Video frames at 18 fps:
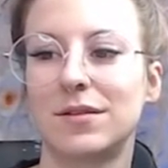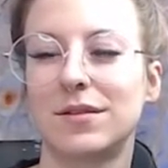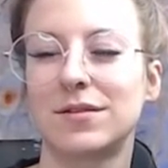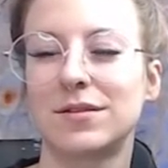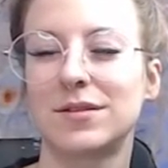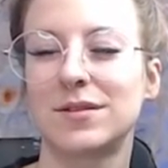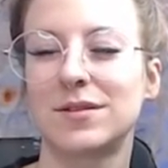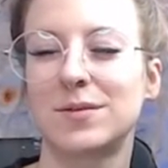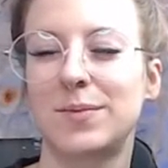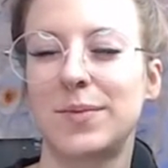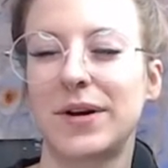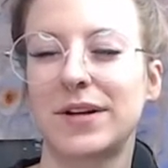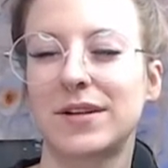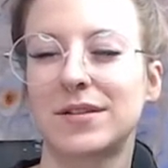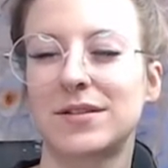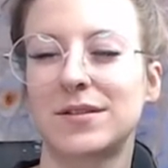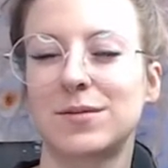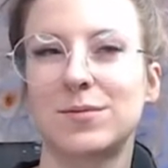
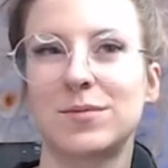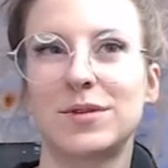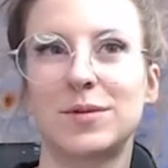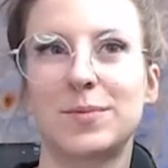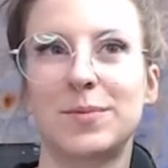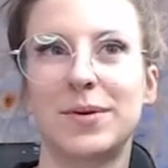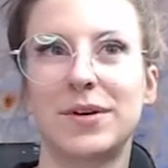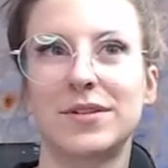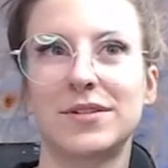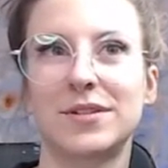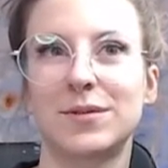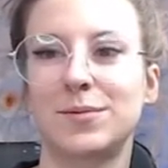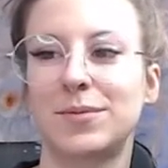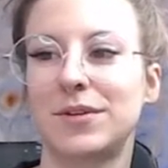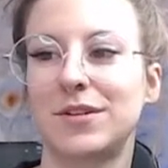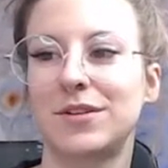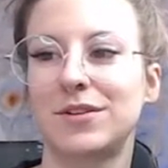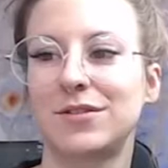speck some spots
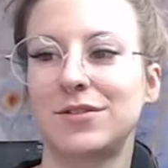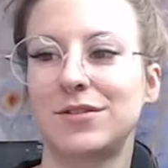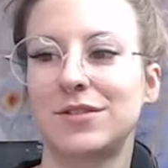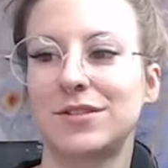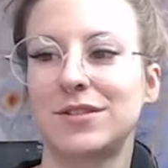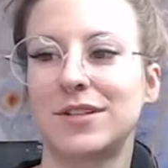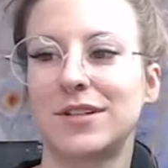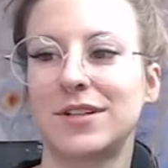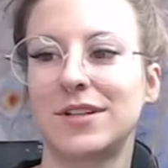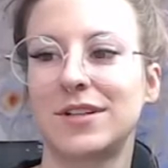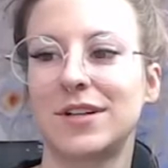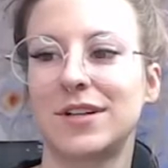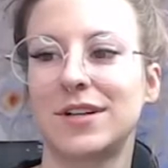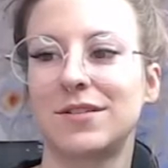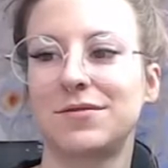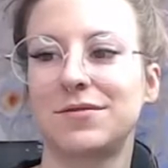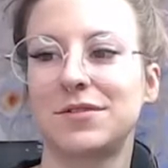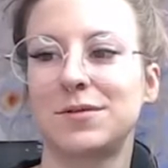up here. It looks like they
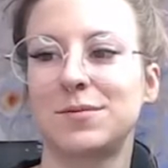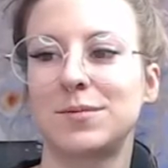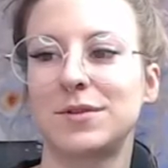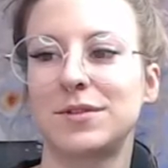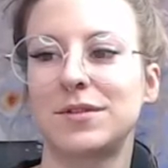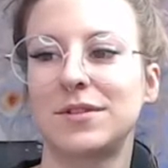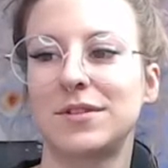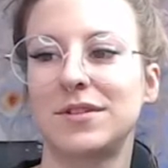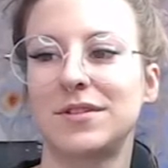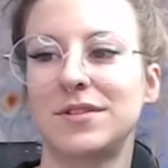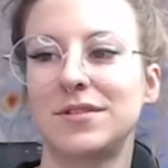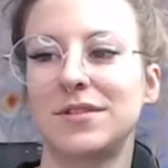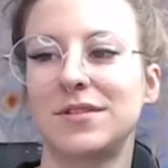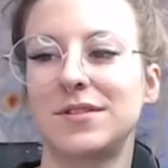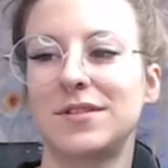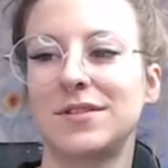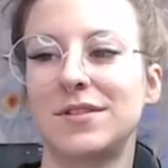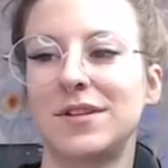have some
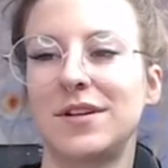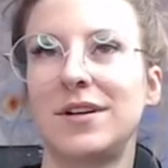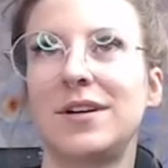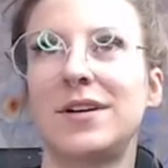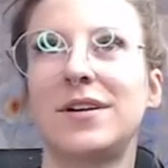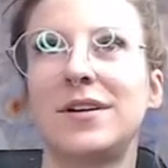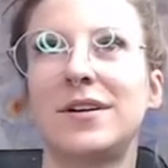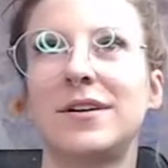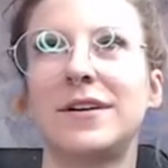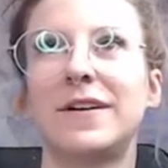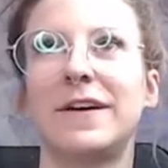spots there.